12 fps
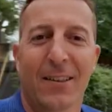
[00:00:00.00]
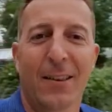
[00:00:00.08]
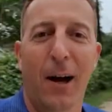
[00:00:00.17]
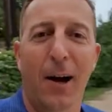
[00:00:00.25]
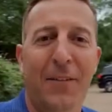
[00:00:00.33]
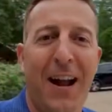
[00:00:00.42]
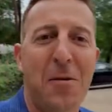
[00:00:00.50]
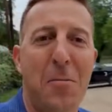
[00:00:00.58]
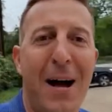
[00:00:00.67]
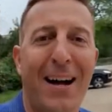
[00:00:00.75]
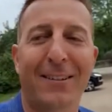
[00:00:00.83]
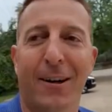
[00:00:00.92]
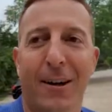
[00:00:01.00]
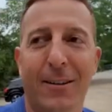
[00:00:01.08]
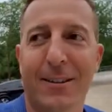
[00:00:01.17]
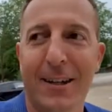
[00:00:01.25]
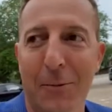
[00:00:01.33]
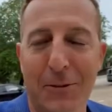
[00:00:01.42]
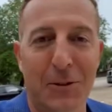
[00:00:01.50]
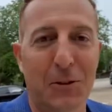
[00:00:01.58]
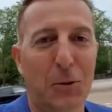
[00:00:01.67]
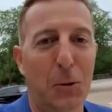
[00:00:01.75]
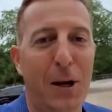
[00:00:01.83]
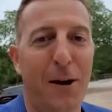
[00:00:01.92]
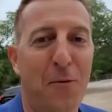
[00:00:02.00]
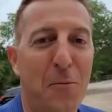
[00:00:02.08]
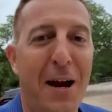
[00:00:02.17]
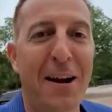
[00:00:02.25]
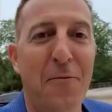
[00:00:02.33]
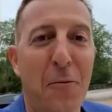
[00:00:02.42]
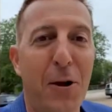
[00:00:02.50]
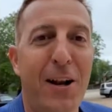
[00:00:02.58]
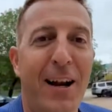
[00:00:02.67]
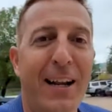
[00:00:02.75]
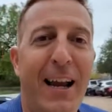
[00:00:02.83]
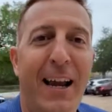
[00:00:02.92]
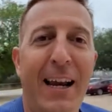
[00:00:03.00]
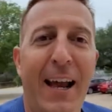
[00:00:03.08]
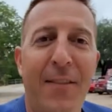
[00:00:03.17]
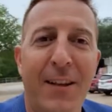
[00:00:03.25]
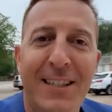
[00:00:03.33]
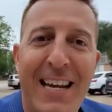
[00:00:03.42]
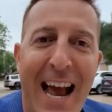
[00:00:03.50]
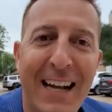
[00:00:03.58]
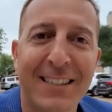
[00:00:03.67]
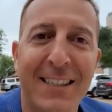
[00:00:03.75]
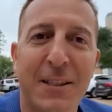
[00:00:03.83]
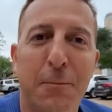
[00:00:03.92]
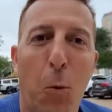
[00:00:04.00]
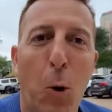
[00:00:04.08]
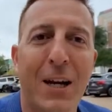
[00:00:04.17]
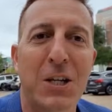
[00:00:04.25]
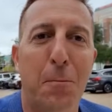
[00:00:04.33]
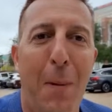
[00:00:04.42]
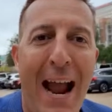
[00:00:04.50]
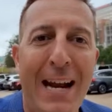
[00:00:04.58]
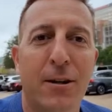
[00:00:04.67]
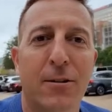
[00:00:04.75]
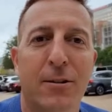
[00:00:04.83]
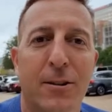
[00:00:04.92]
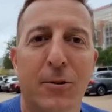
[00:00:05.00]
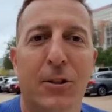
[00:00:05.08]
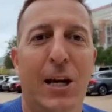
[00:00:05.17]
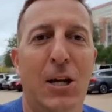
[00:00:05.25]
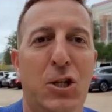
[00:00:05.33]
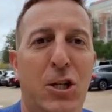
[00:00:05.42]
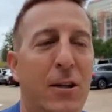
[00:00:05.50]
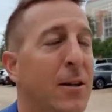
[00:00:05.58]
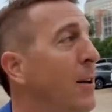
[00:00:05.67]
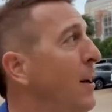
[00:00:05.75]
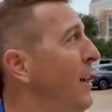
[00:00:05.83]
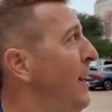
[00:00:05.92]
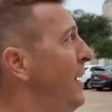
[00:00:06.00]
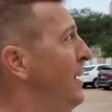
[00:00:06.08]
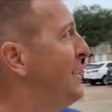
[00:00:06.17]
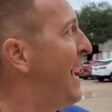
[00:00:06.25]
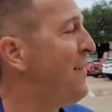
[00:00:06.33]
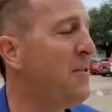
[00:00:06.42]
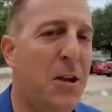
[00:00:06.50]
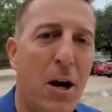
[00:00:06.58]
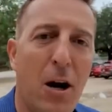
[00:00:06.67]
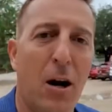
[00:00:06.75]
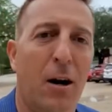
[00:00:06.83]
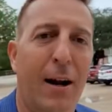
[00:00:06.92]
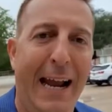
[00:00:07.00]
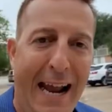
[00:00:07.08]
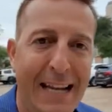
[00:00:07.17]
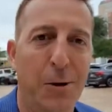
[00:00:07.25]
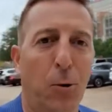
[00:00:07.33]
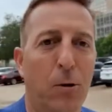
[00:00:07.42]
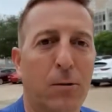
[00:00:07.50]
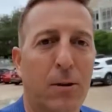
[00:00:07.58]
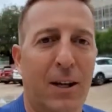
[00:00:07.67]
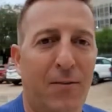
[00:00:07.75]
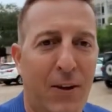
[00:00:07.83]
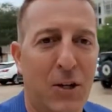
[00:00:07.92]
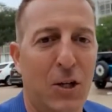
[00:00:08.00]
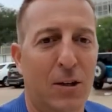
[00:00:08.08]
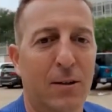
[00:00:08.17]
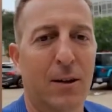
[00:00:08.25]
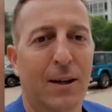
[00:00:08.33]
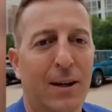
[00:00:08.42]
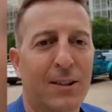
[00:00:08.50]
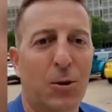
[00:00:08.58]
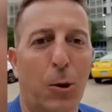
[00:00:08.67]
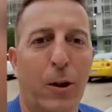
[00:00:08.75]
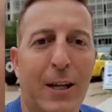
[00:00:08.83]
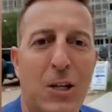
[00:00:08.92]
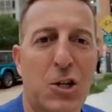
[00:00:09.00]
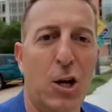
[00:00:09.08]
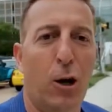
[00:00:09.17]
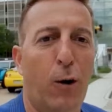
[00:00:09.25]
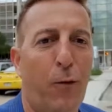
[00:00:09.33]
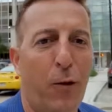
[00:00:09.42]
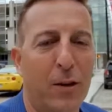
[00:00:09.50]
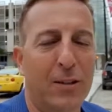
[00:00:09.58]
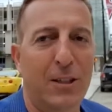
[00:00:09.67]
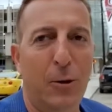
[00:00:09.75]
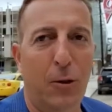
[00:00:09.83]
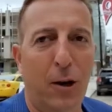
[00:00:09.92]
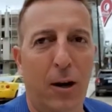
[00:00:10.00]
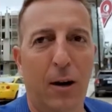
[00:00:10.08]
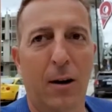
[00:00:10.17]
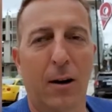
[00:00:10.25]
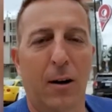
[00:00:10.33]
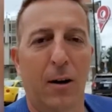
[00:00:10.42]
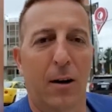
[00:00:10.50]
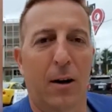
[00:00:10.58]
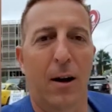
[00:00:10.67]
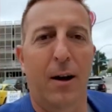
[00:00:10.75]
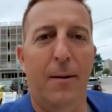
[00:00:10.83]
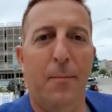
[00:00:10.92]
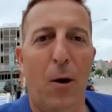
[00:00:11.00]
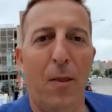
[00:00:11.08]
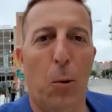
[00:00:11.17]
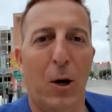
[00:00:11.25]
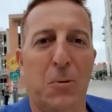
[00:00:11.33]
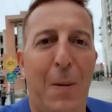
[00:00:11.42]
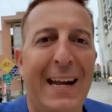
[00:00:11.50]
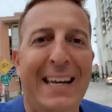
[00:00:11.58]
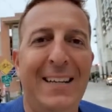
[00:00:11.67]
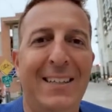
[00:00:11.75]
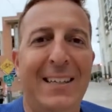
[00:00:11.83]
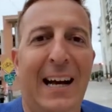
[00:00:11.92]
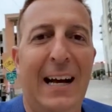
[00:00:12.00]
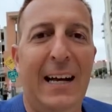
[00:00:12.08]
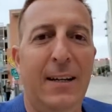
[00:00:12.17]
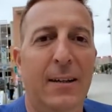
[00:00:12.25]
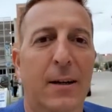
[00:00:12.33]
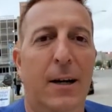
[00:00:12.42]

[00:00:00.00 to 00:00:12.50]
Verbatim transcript: Love coming back to Austin. I went to school here from 94 to 98, and the Texas Mortgage Banker Association is having their annual convention. It's a really good show for those of you that are on the mortgage banking side.